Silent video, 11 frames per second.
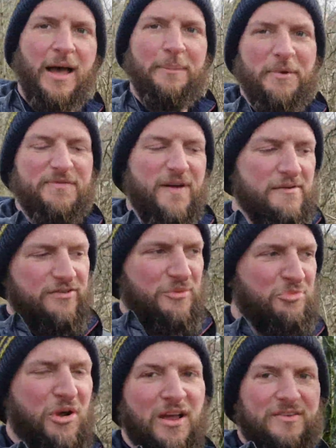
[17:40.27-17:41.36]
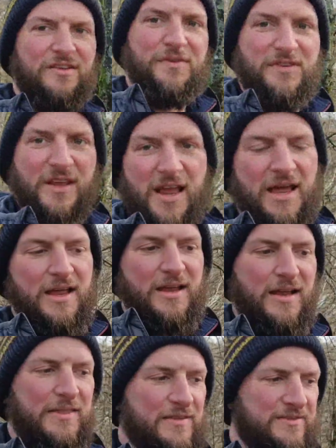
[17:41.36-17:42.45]
I'd be very surprised if he's here
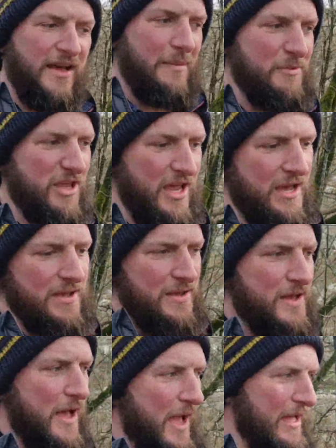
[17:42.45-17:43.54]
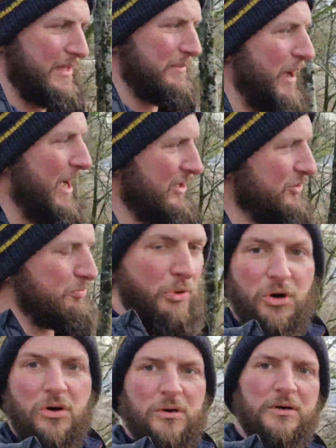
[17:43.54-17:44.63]
this time of year, early March,
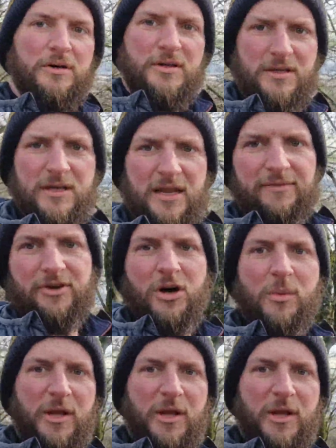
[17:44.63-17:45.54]
but you never know.